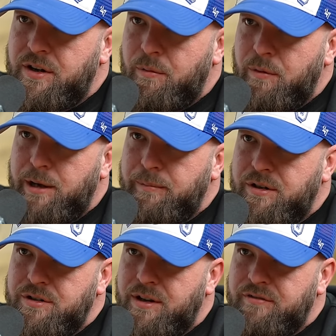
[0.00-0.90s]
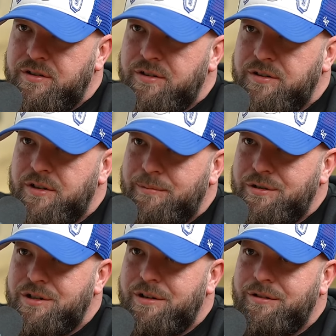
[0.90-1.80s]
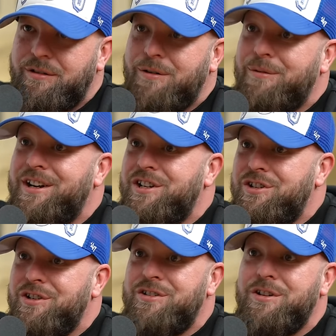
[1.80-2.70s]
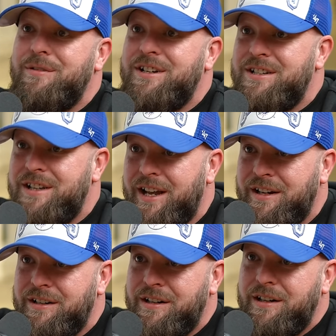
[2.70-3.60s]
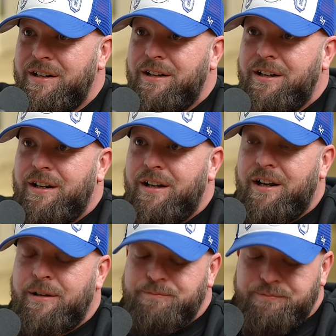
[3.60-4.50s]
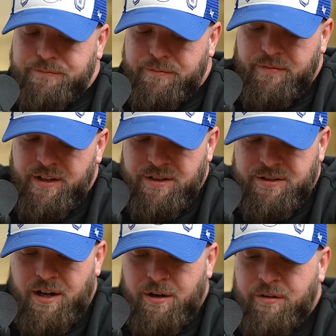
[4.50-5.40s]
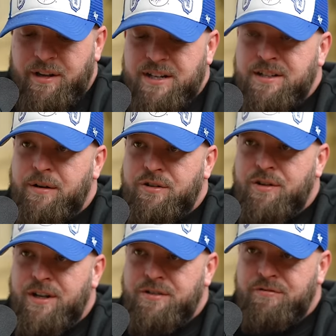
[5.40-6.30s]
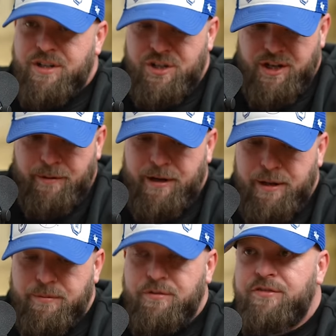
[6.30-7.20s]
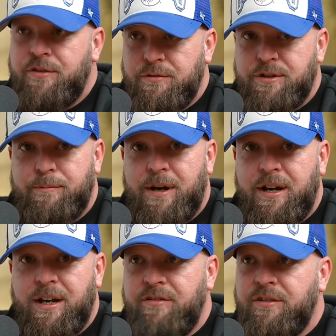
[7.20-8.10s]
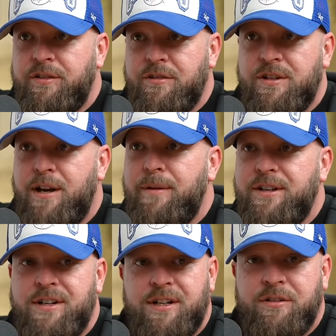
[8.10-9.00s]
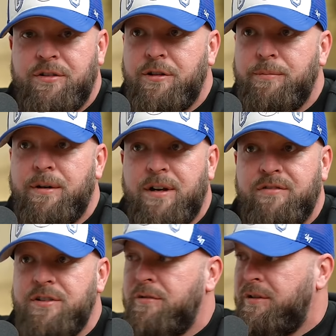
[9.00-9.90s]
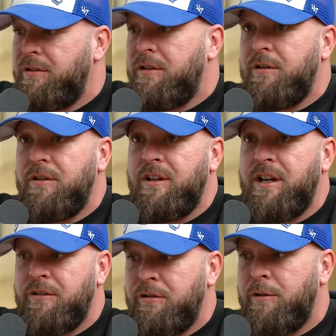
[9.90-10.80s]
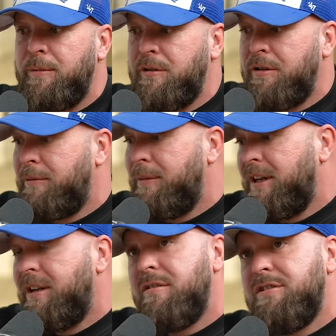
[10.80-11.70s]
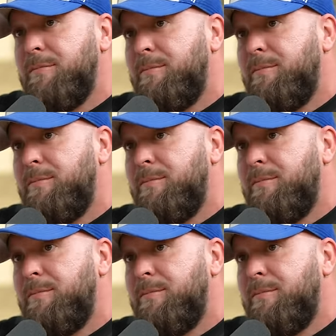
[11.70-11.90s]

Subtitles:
a certain way because you haven't took the time to show the dog what it should do instead. Yeah. So that's how I try to reshape people's thoughts about it. If your dog's going mental at the doorbell, have you taught your dog that the doorbell could mean go